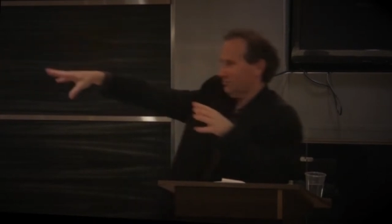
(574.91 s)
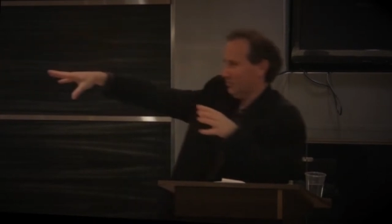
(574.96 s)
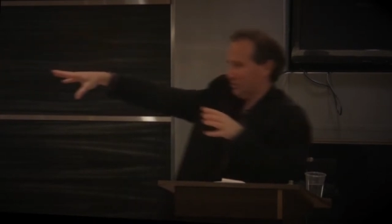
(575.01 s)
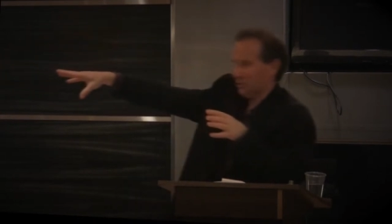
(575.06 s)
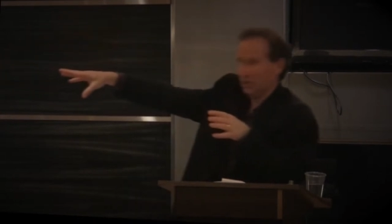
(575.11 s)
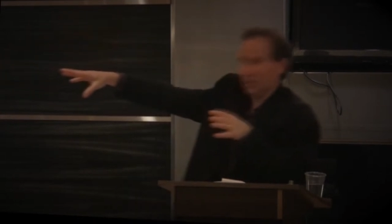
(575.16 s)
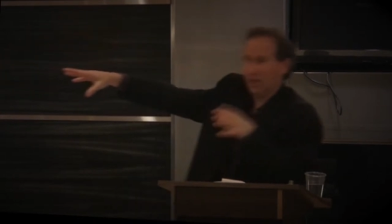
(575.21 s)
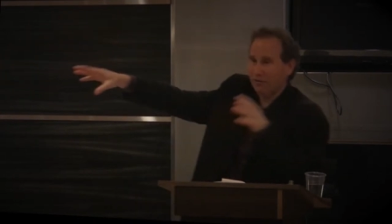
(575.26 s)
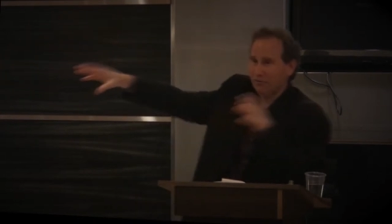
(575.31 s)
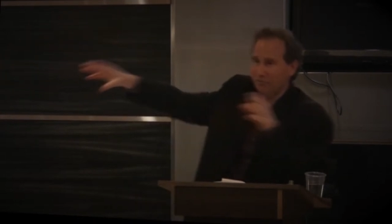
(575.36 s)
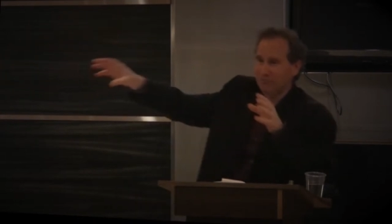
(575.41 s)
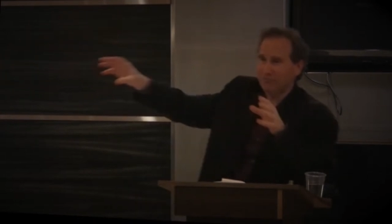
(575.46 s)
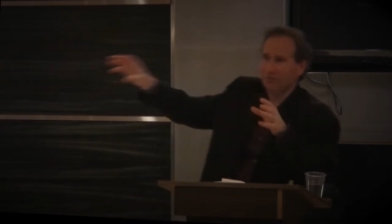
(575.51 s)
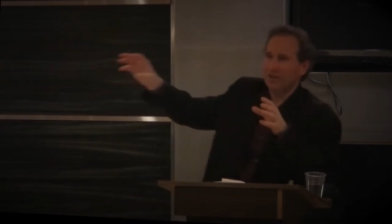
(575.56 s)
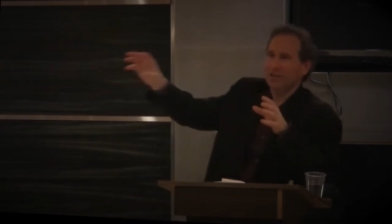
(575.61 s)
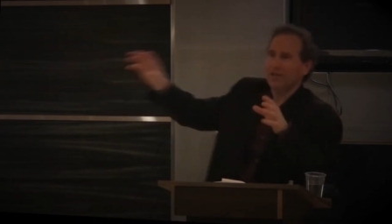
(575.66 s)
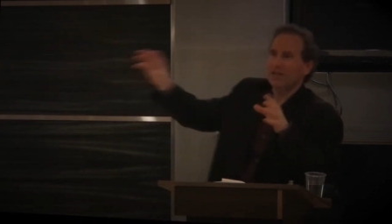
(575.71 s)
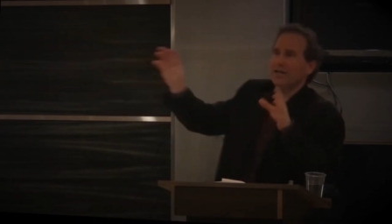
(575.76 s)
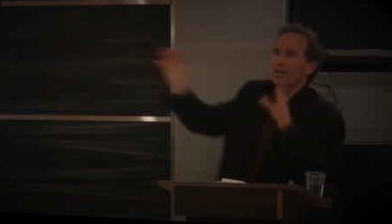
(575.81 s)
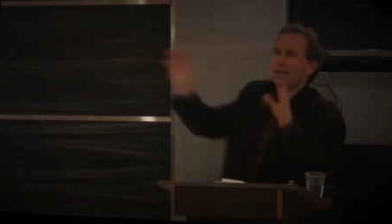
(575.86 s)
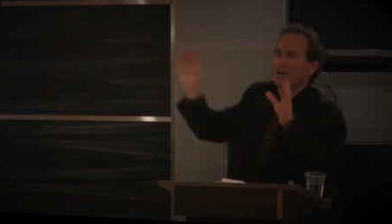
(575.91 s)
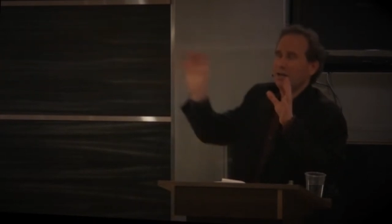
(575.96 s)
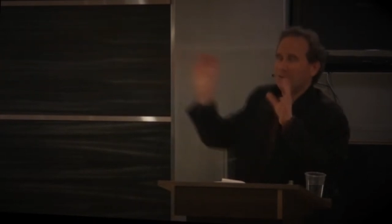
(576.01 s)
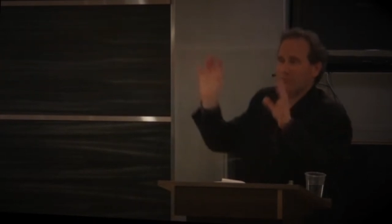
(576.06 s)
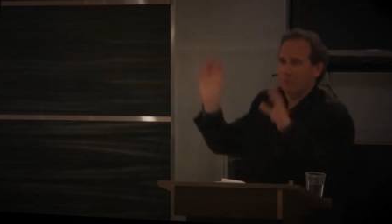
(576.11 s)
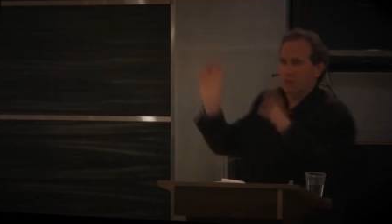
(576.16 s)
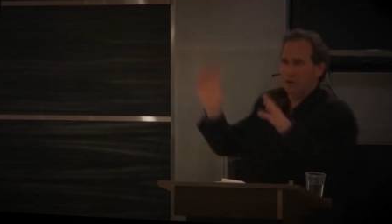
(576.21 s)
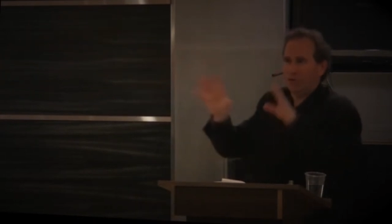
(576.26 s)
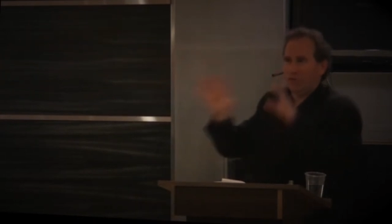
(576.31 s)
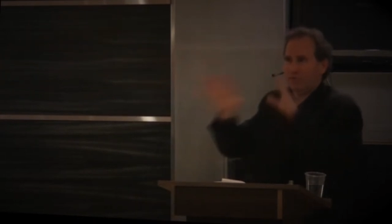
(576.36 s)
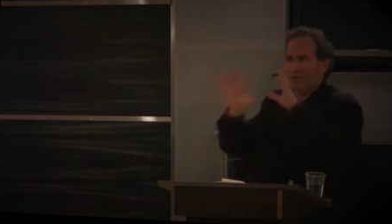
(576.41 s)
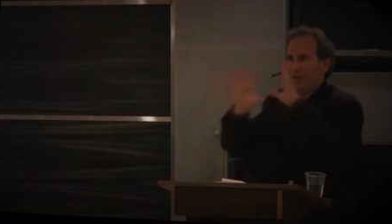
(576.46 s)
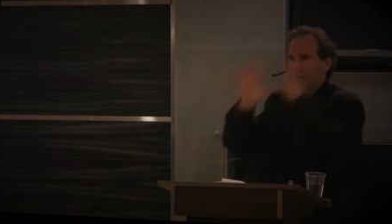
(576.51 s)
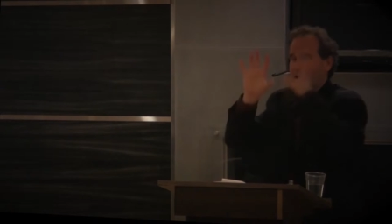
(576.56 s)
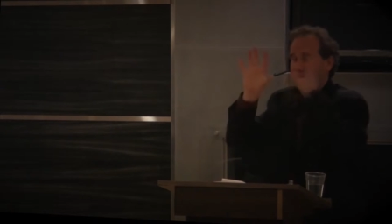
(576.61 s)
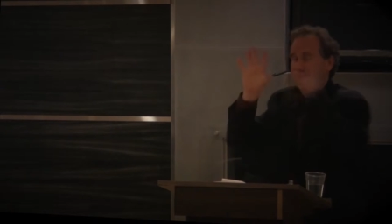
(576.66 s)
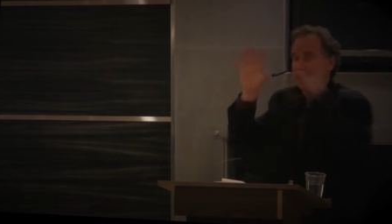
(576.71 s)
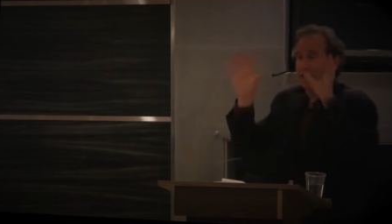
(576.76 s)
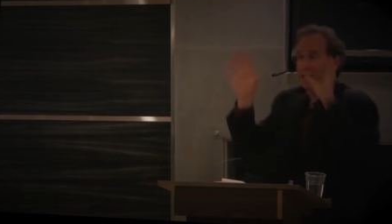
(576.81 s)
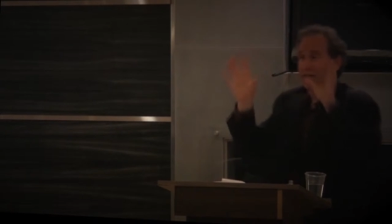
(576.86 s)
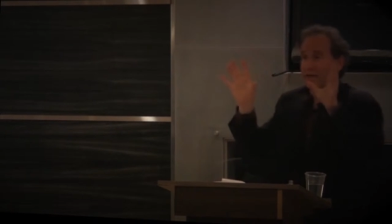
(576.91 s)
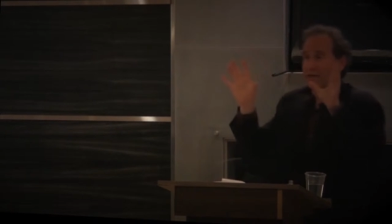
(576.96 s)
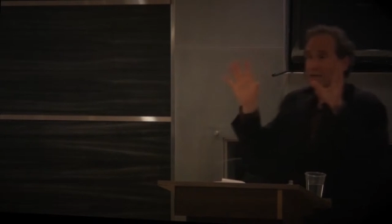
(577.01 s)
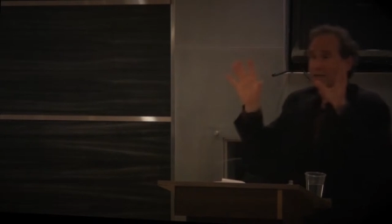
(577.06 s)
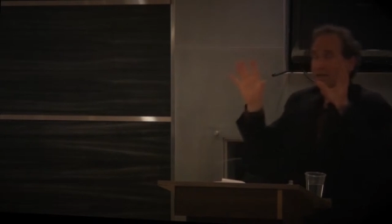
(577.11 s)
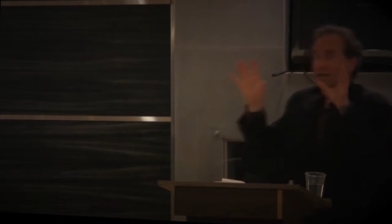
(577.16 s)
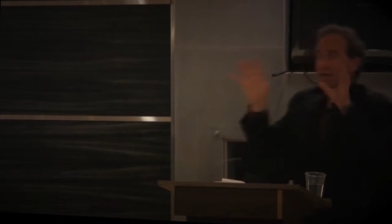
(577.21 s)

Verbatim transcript: with Jeff involving a,